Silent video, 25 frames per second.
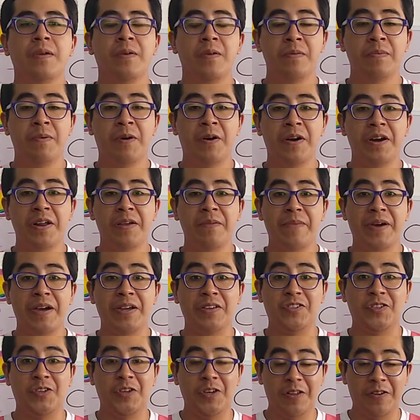Good morning, my
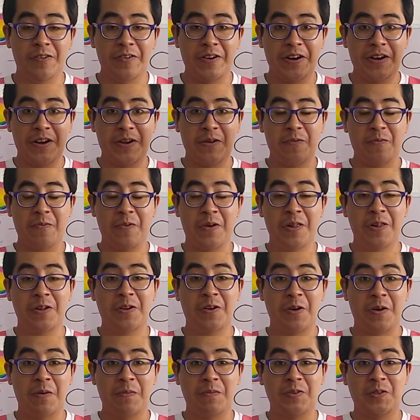children, and
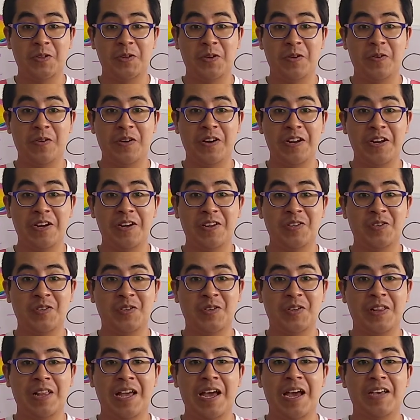welcome to your
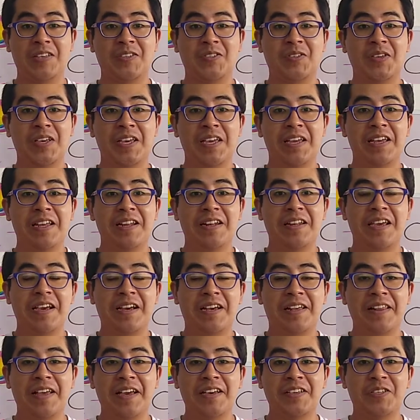English class, the
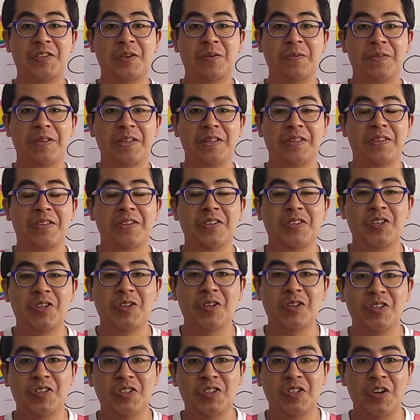class of the
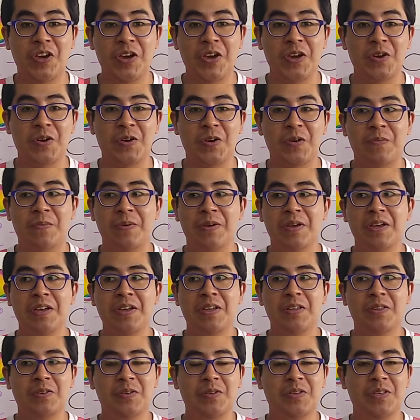teacher Jacob.
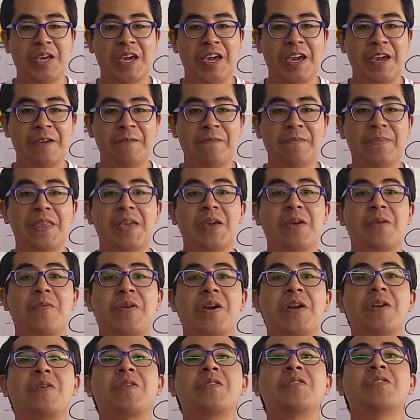Today,
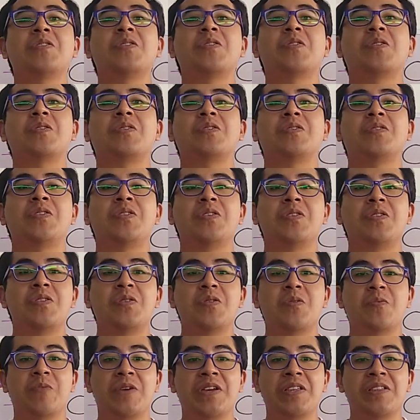we're going to
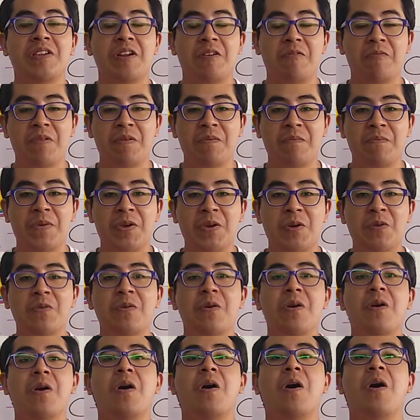continue with the
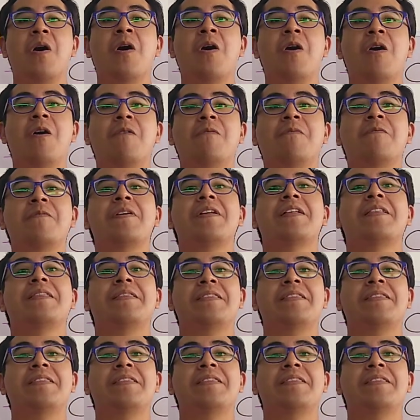review of